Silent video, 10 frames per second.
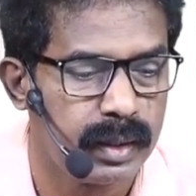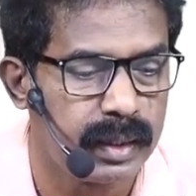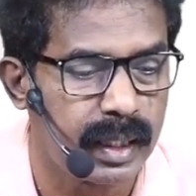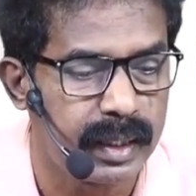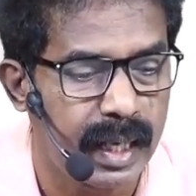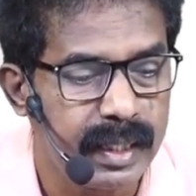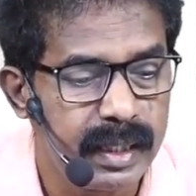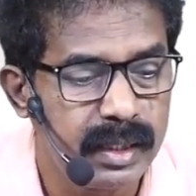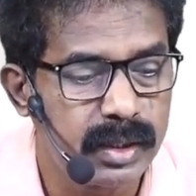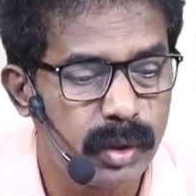A die
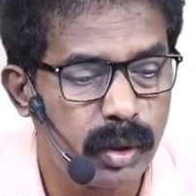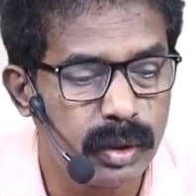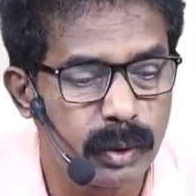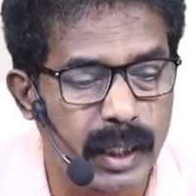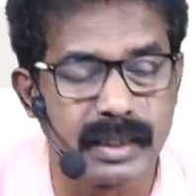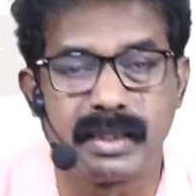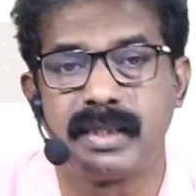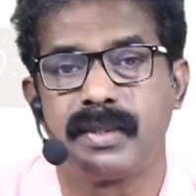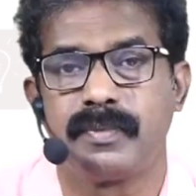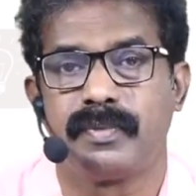is thrown
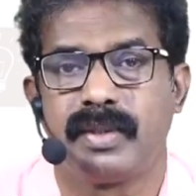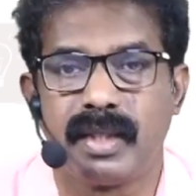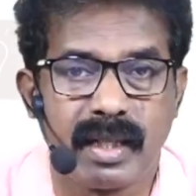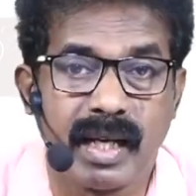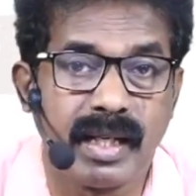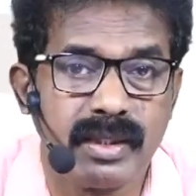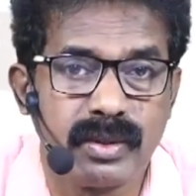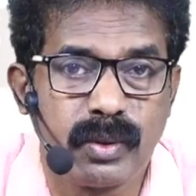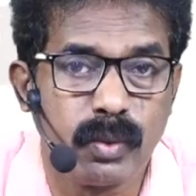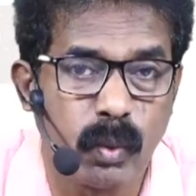twice. A die is
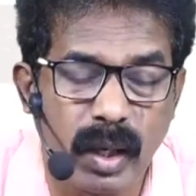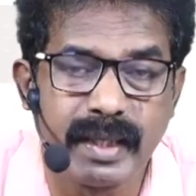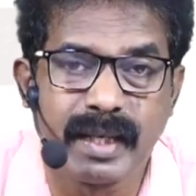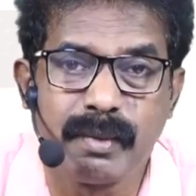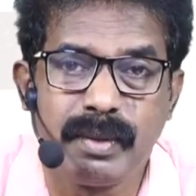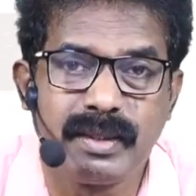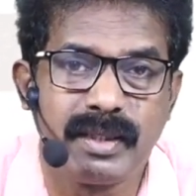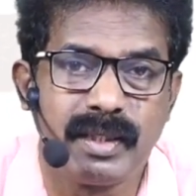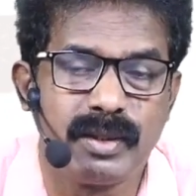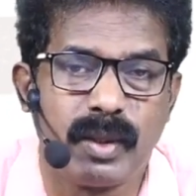thrown one time means
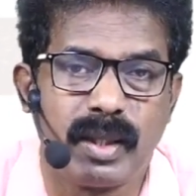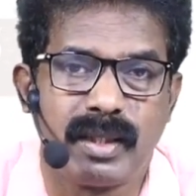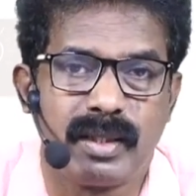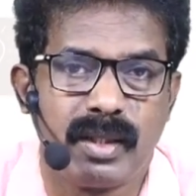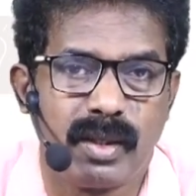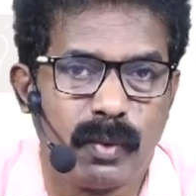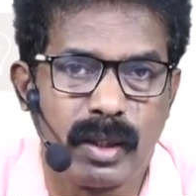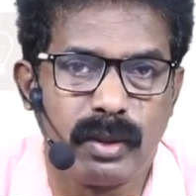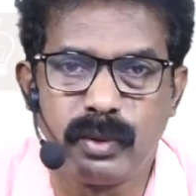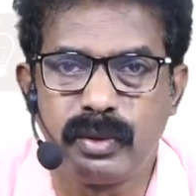it is what?
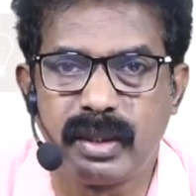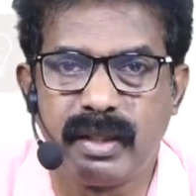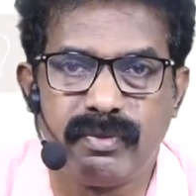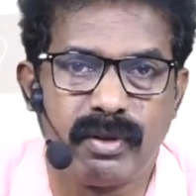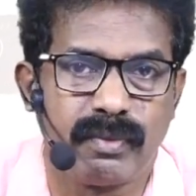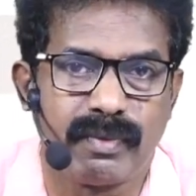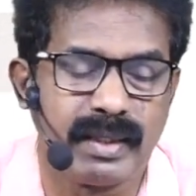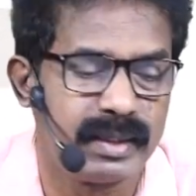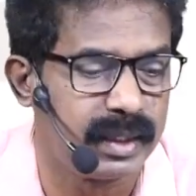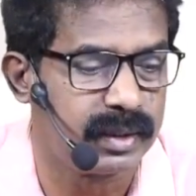1, 2, 3, 4,
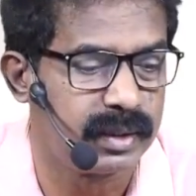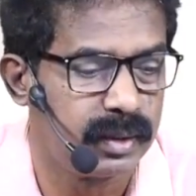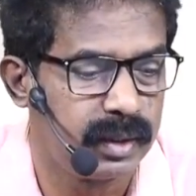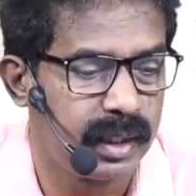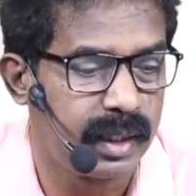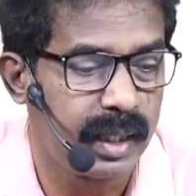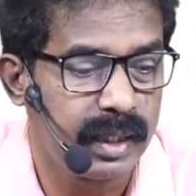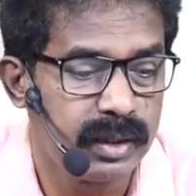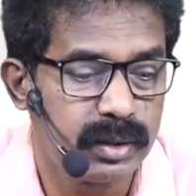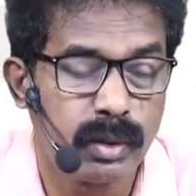5, 6. A die
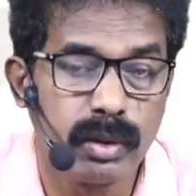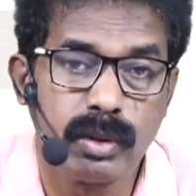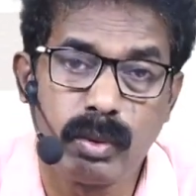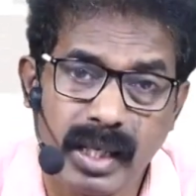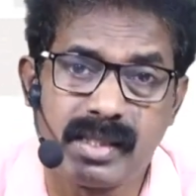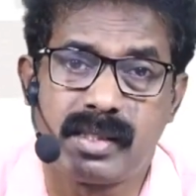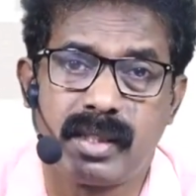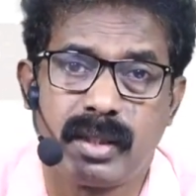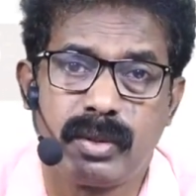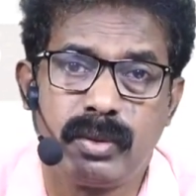is thrown
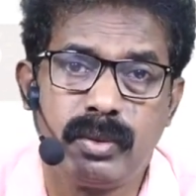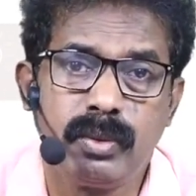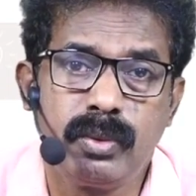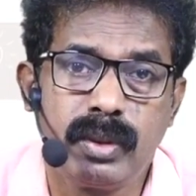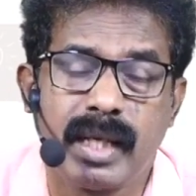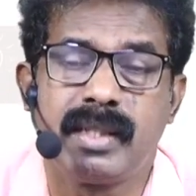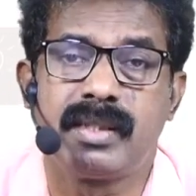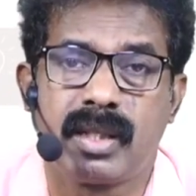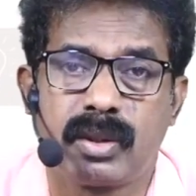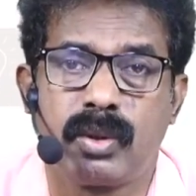twice. 2
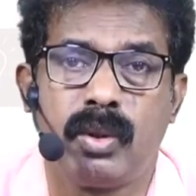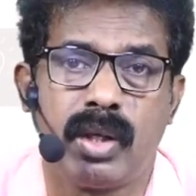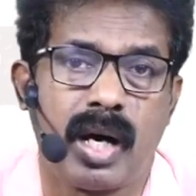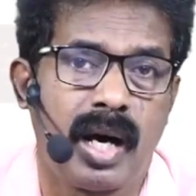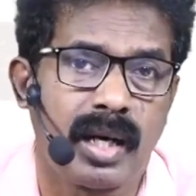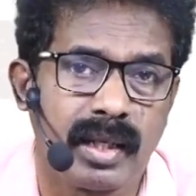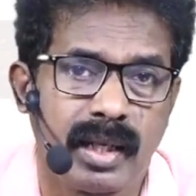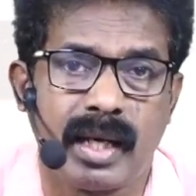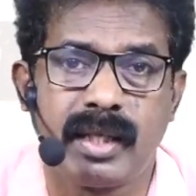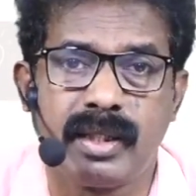dice are thrown, or
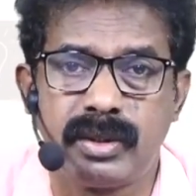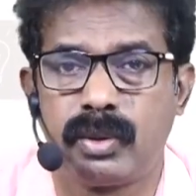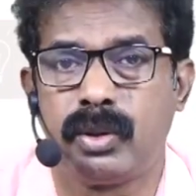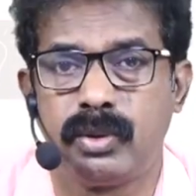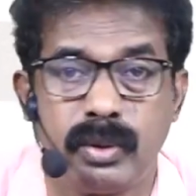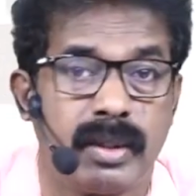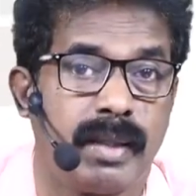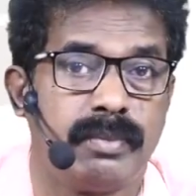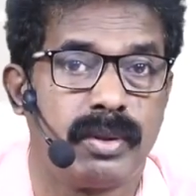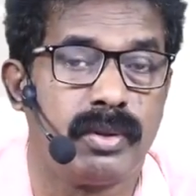a die is thrown 2
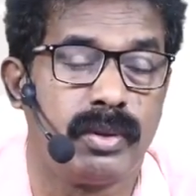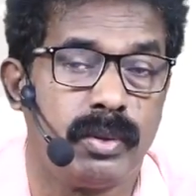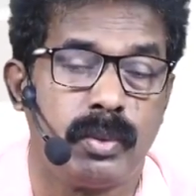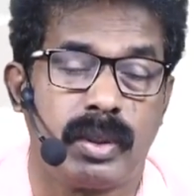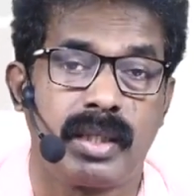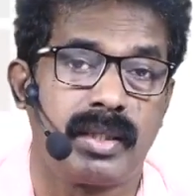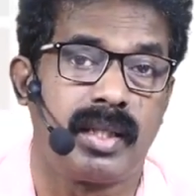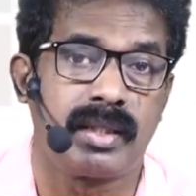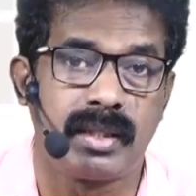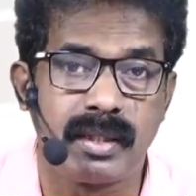times. So you get
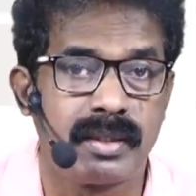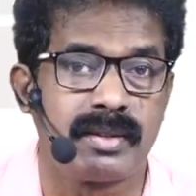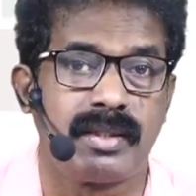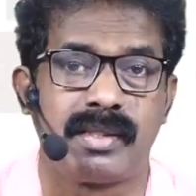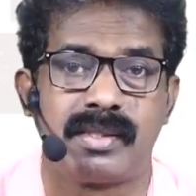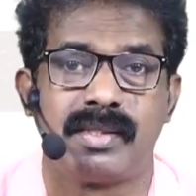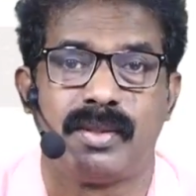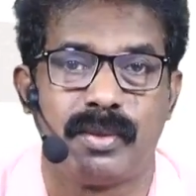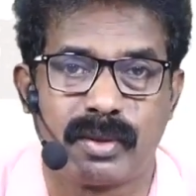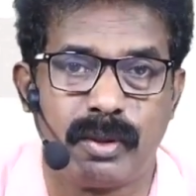that 36.
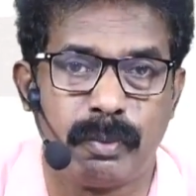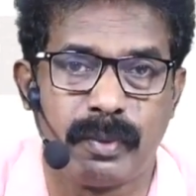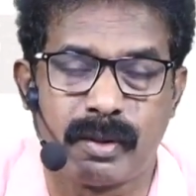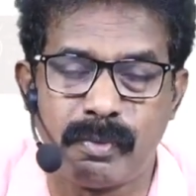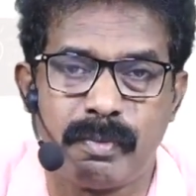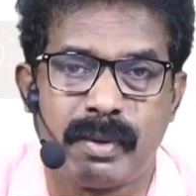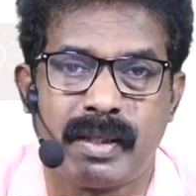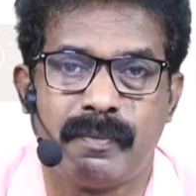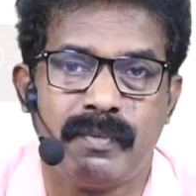Hope you are remembering.